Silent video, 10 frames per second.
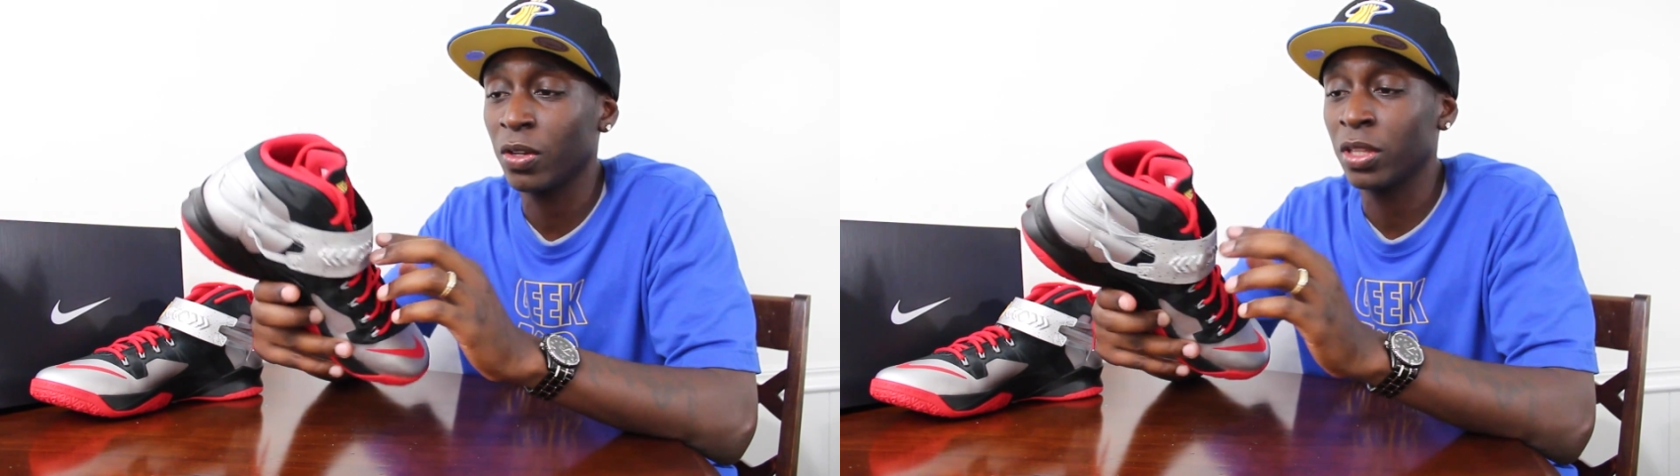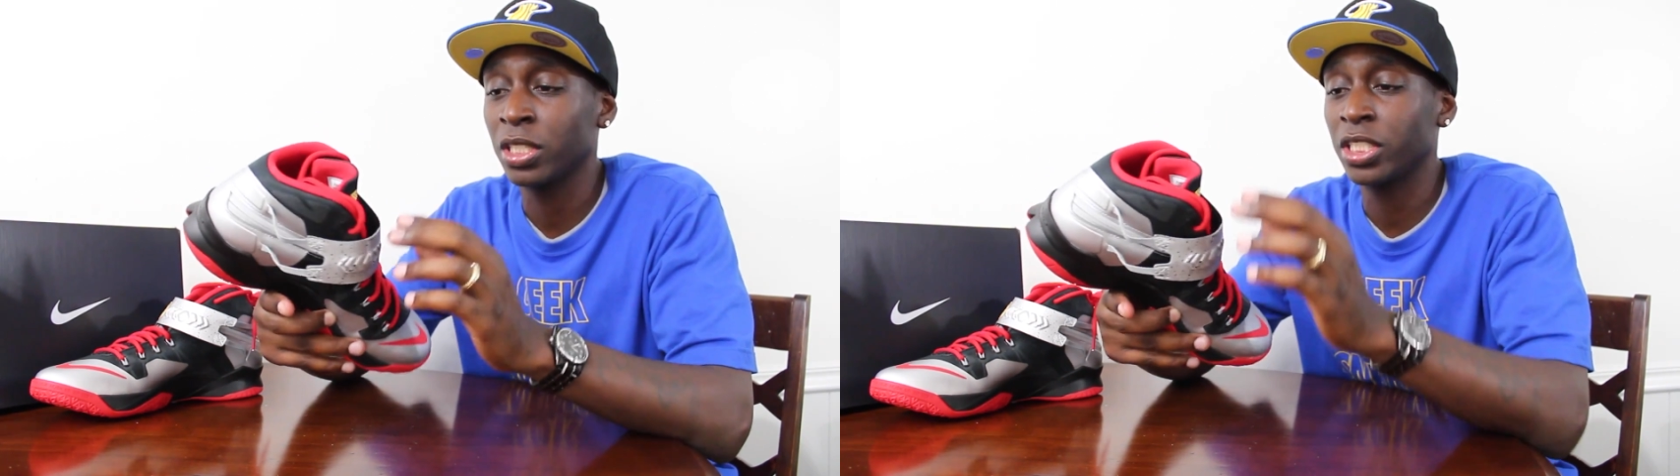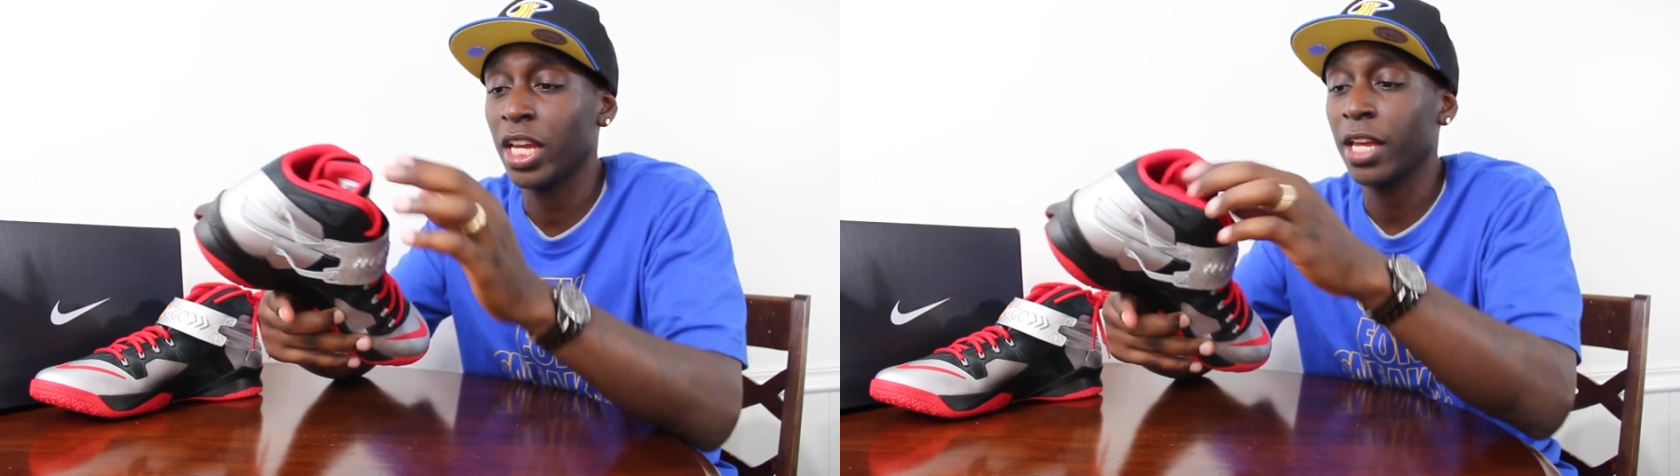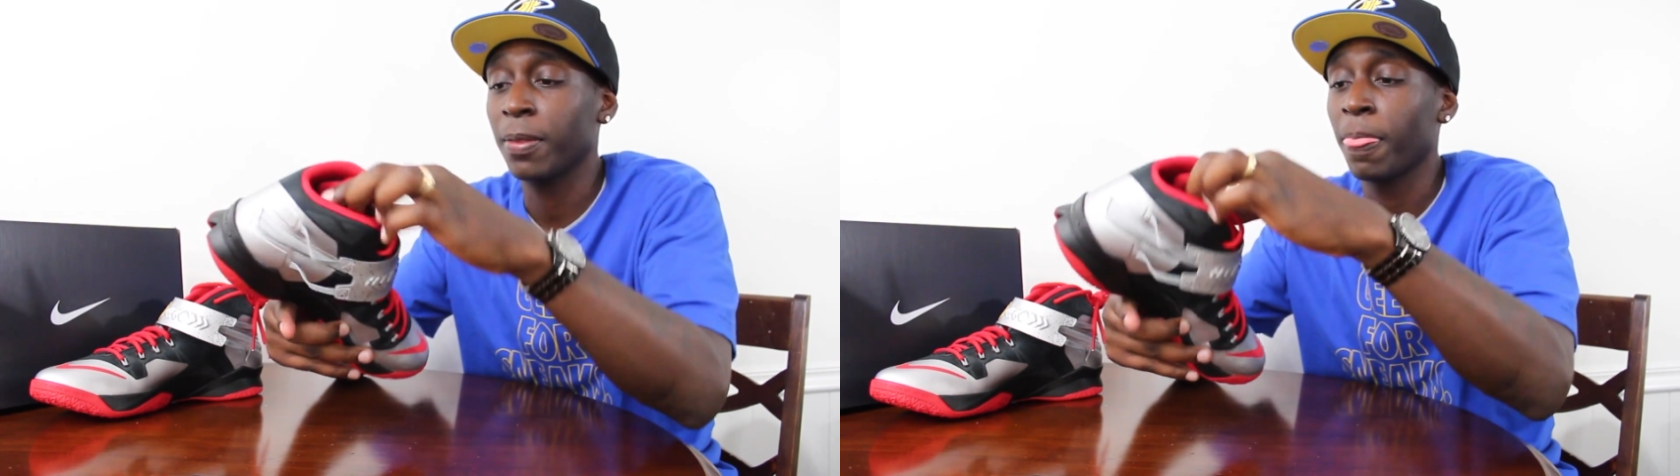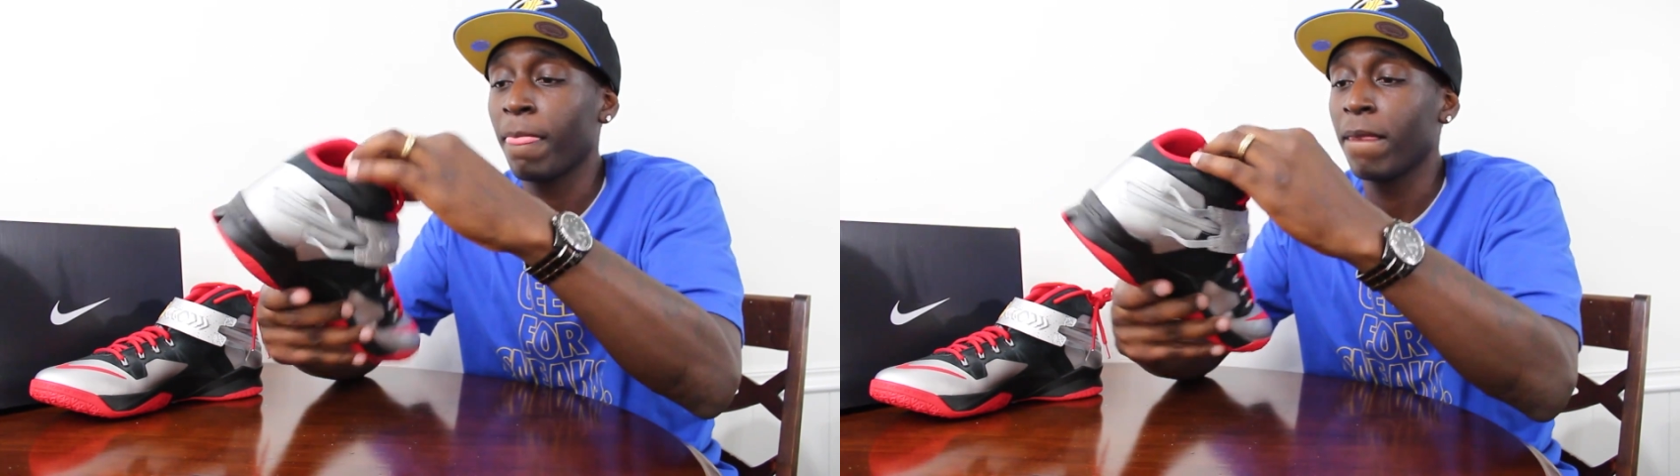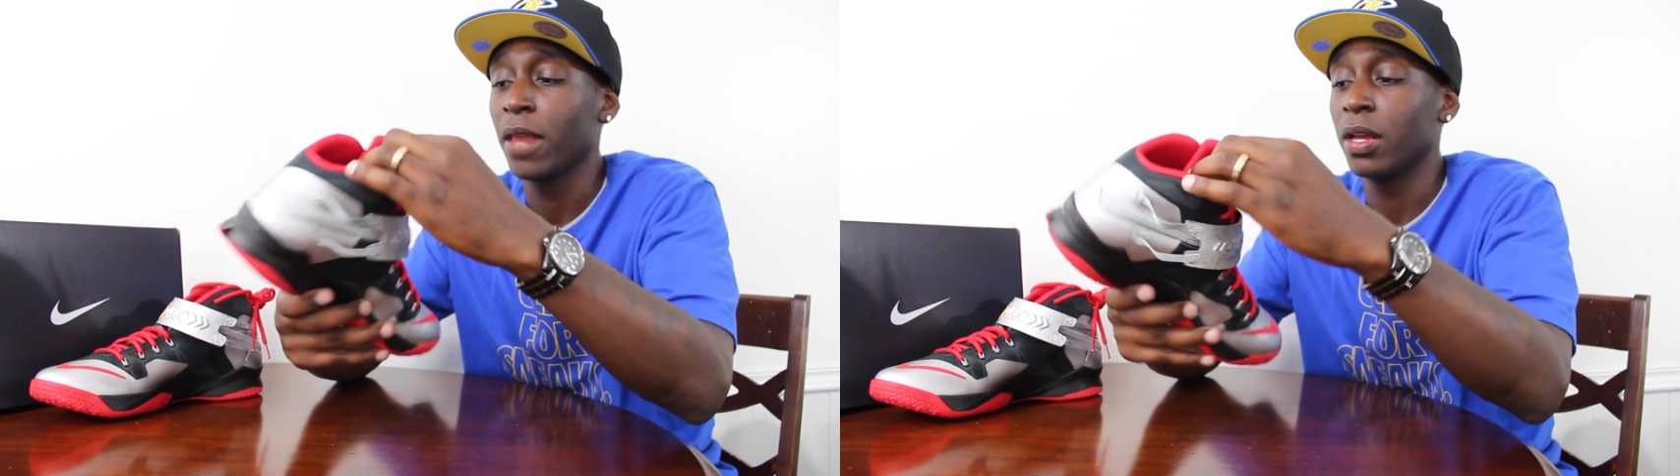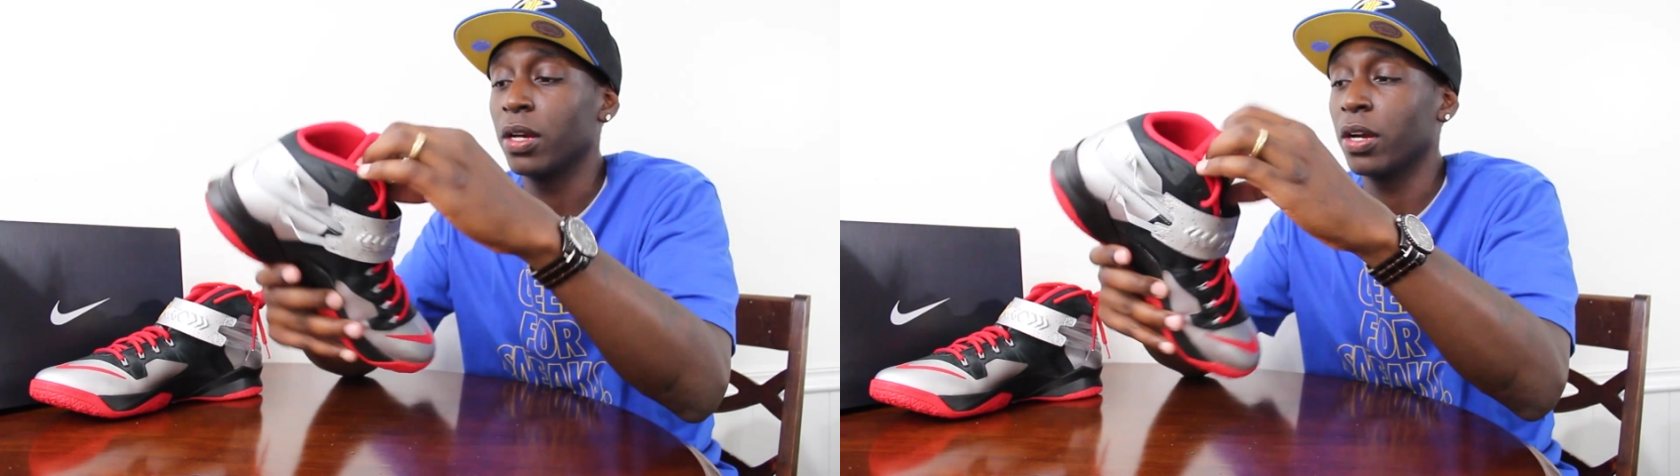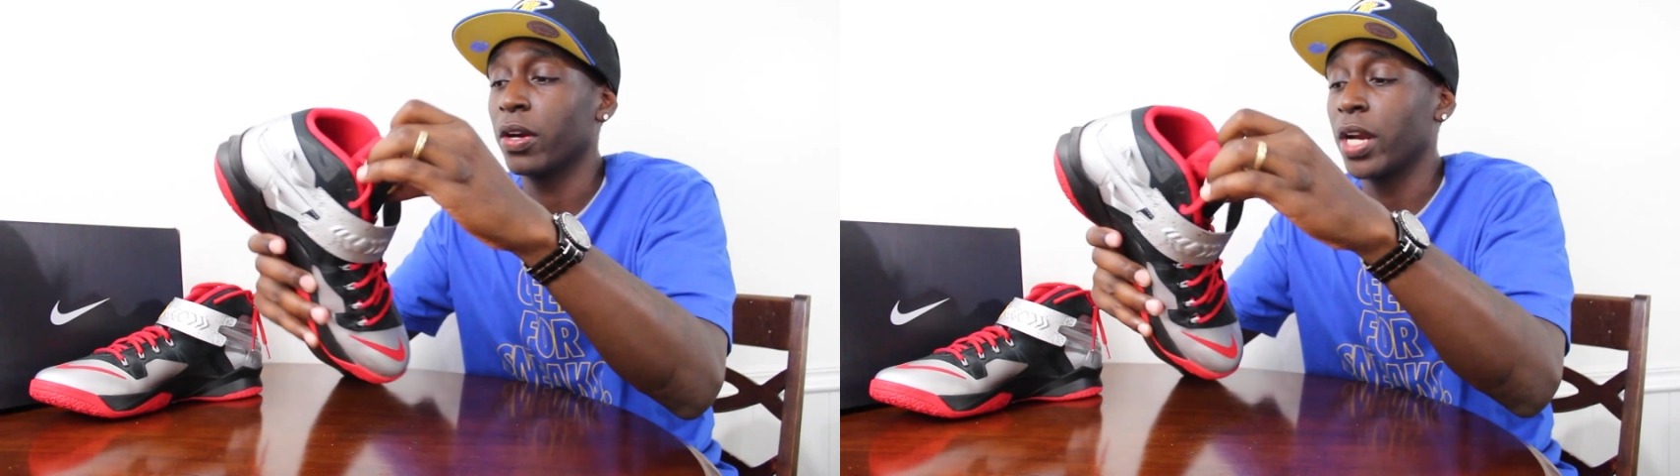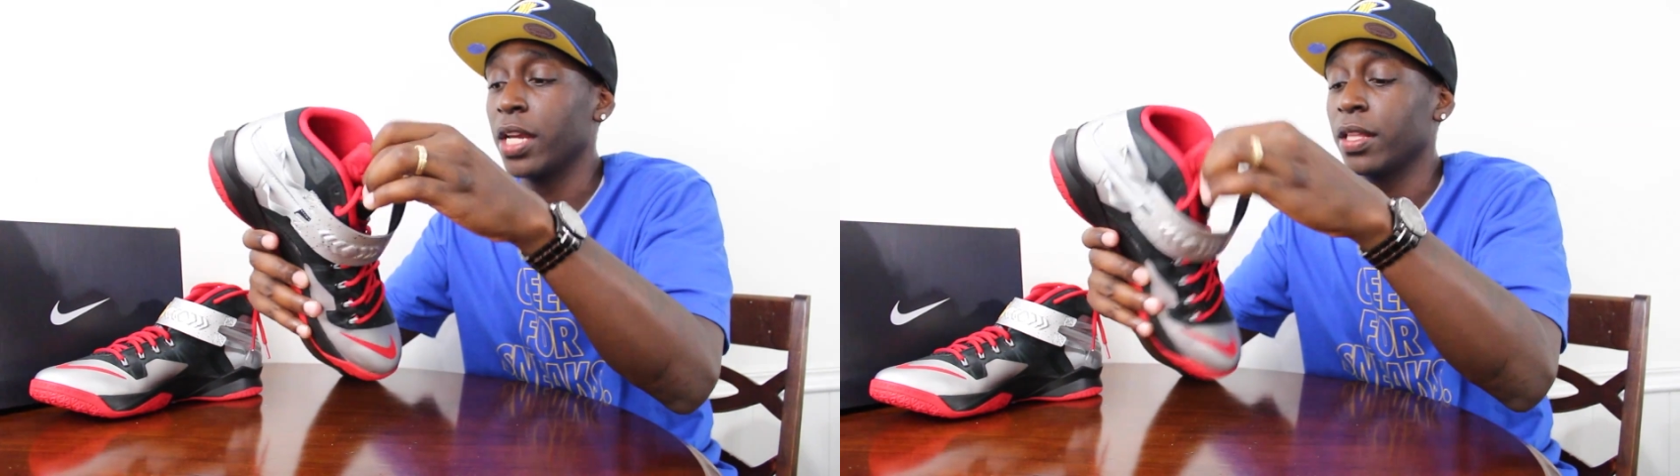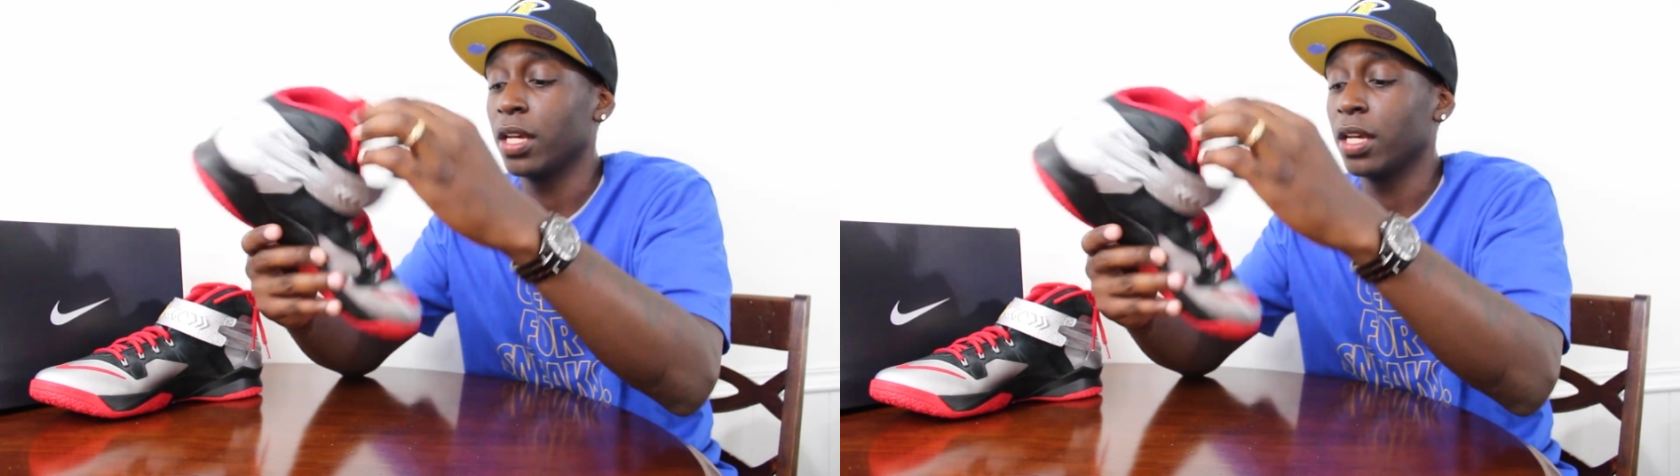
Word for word: on the check. All right,